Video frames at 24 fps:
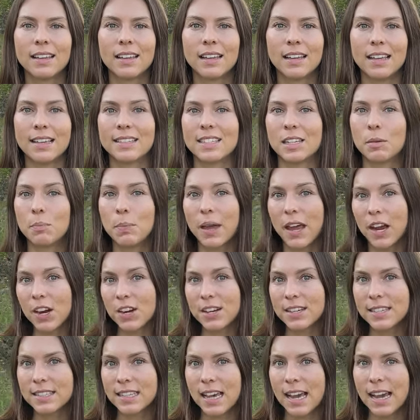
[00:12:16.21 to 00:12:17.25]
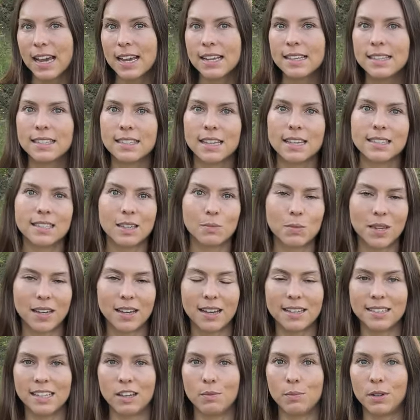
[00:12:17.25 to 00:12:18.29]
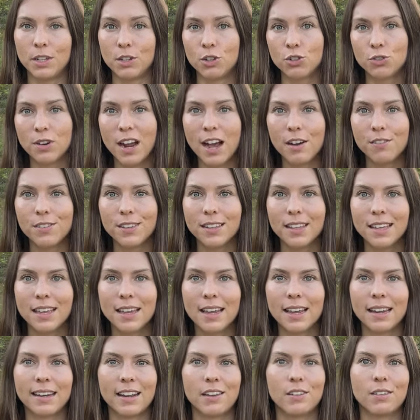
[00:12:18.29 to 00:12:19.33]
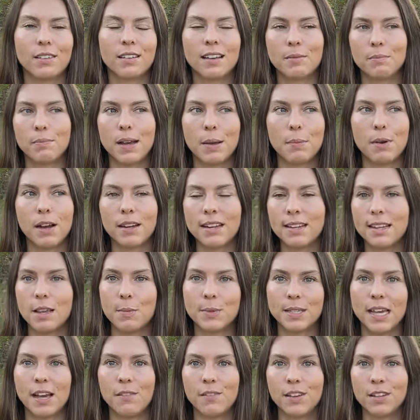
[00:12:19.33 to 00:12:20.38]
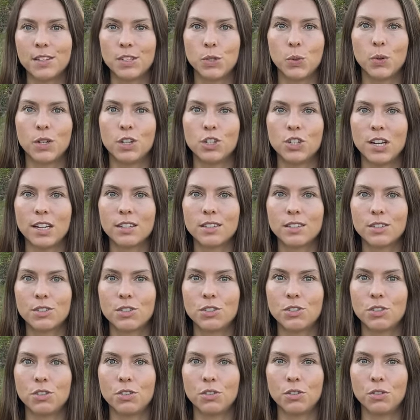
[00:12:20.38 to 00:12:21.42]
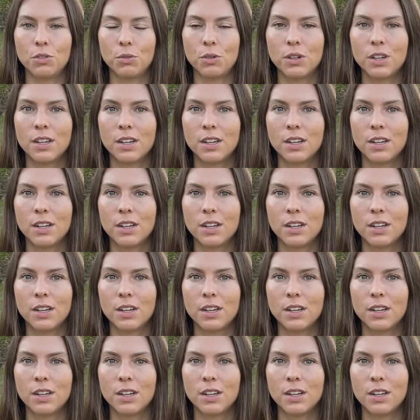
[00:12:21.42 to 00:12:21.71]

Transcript: Is it parasites? Is it because I've been traveling and I, my body keeps having to adjust to